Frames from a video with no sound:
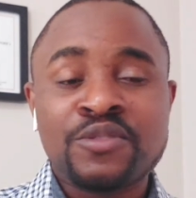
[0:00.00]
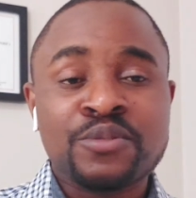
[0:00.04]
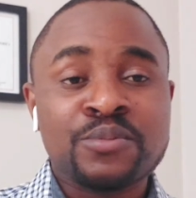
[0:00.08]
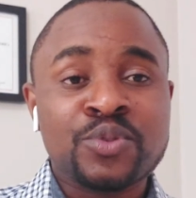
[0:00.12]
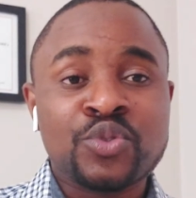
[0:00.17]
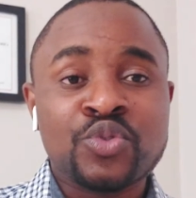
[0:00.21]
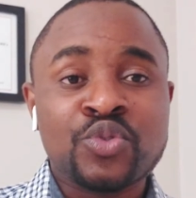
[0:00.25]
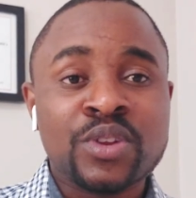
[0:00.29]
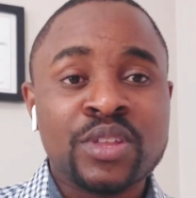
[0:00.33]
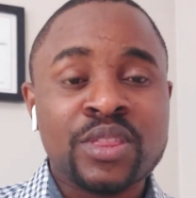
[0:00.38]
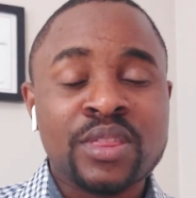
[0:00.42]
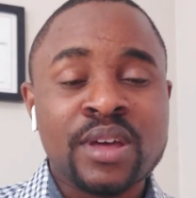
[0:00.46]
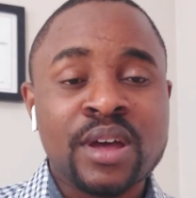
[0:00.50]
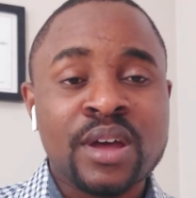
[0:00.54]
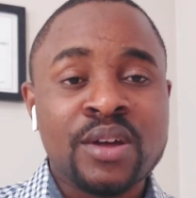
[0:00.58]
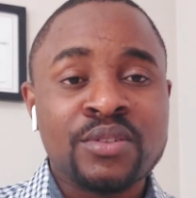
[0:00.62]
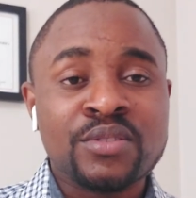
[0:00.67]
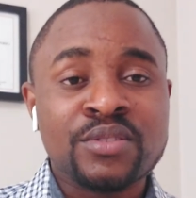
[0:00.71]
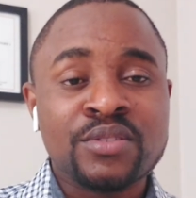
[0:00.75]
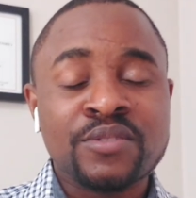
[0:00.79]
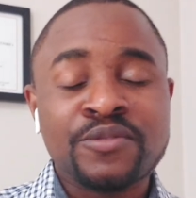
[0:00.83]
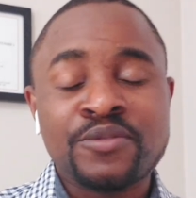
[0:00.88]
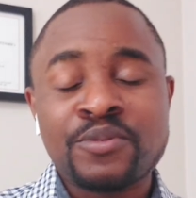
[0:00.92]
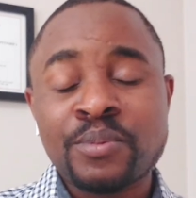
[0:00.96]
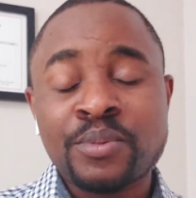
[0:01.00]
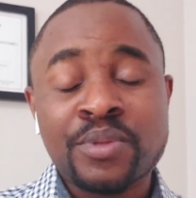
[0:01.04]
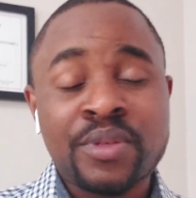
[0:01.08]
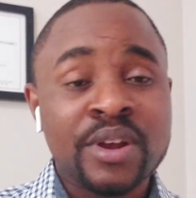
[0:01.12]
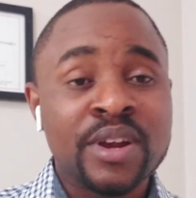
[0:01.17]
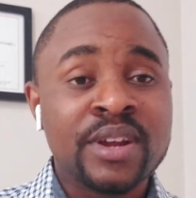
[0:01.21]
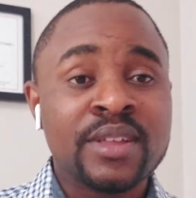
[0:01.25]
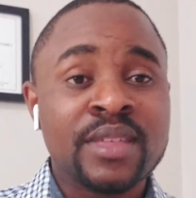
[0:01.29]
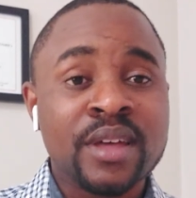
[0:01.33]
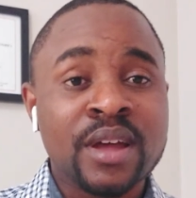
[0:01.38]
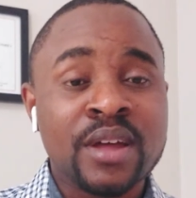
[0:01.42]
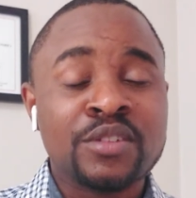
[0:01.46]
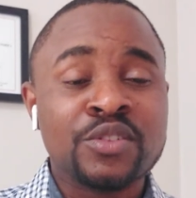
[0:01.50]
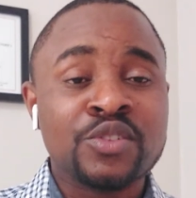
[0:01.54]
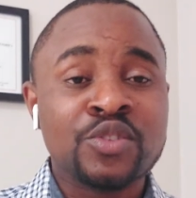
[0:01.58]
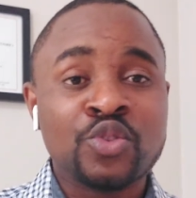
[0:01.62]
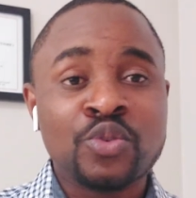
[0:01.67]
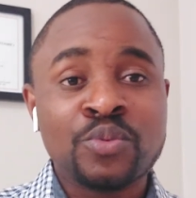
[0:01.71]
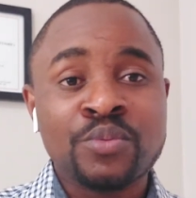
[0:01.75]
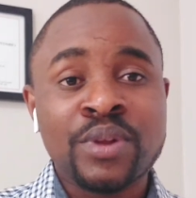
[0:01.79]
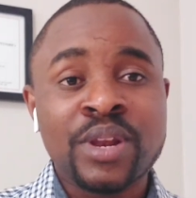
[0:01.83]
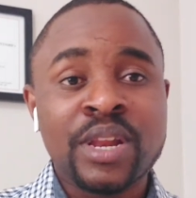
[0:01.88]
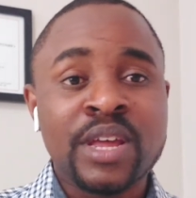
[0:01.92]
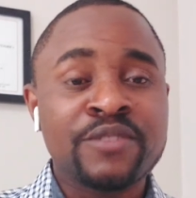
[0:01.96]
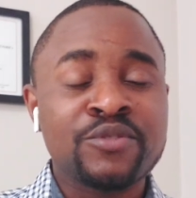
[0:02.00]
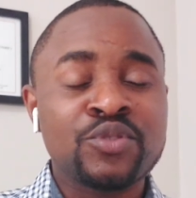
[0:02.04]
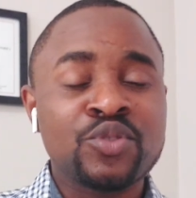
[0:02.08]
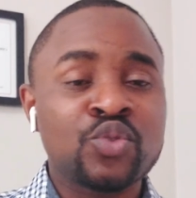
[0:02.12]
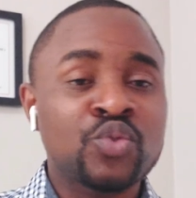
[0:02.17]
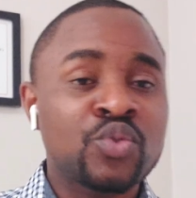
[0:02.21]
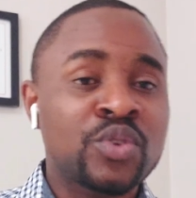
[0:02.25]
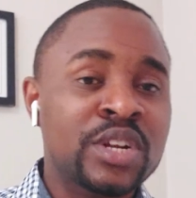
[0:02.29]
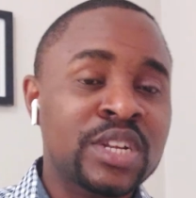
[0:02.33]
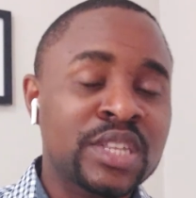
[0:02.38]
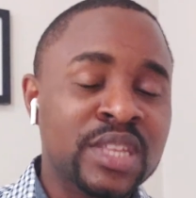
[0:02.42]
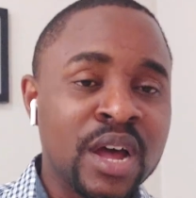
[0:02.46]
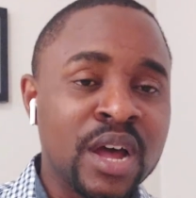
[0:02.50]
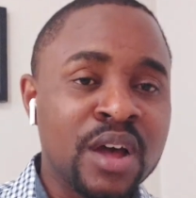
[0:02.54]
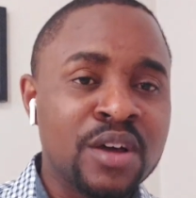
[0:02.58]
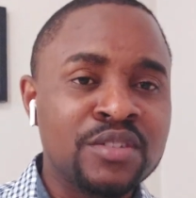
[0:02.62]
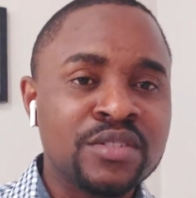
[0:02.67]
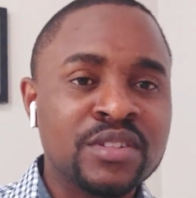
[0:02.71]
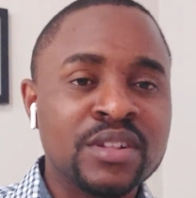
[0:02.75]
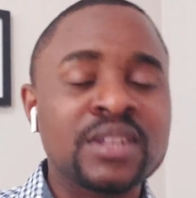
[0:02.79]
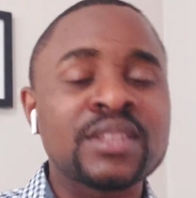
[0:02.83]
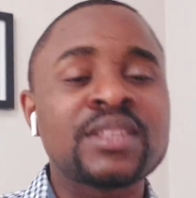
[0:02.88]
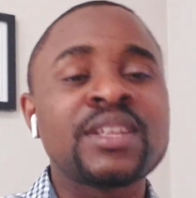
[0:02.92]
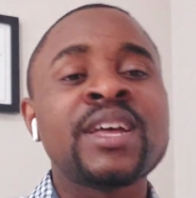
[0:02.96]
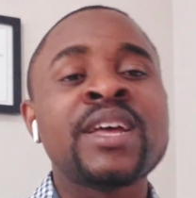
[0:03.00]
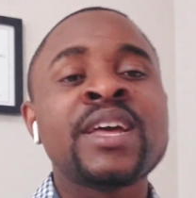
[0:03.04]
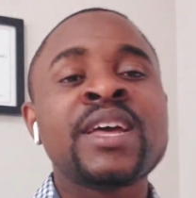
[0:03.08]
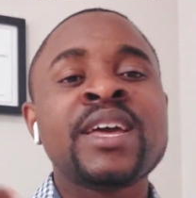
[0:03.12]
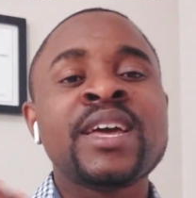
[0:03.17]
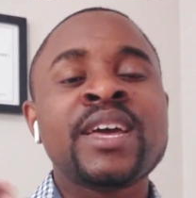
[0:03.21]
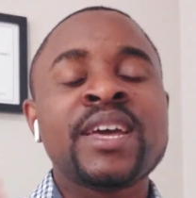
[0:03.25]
from $30,000, you'll be left to $20,000.